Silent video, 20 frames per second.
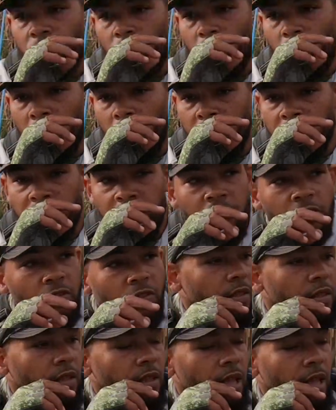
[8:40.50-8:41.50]

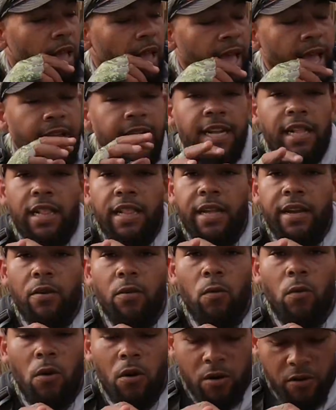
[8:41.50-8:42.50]
waters and clear
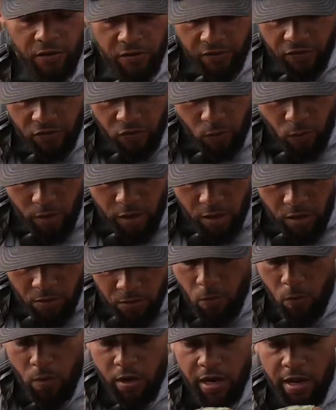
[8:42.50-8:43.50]
waters as well.
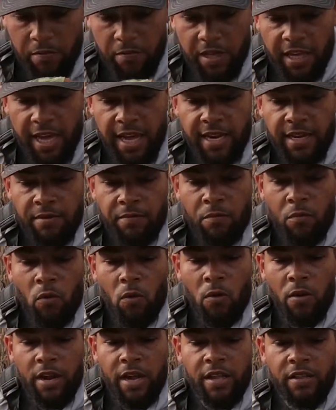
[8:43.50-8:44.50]
When I'm getting
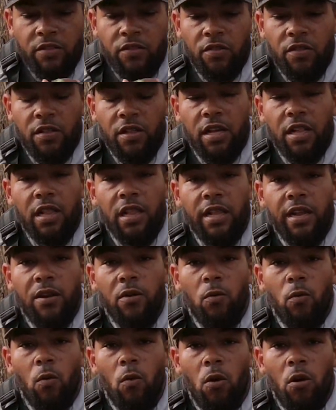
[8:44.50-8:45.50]
more into the clear
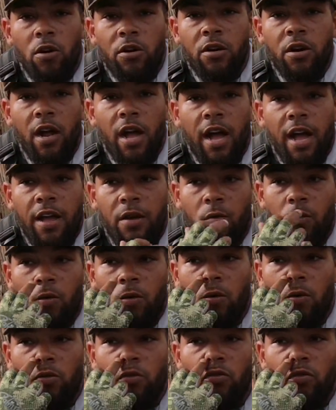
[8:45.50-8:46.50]
water, I
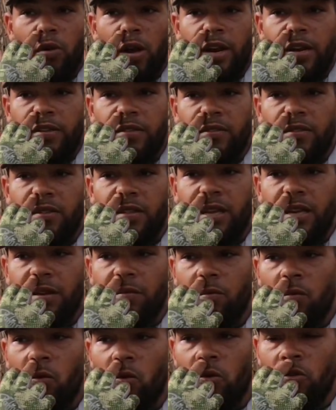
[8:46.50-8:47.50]
will try to stick
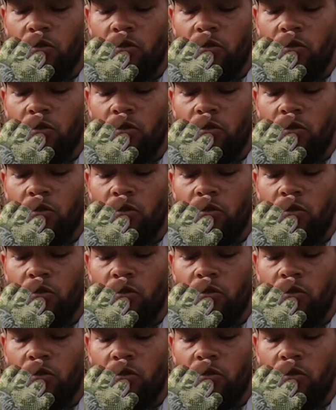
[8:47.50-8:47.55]
more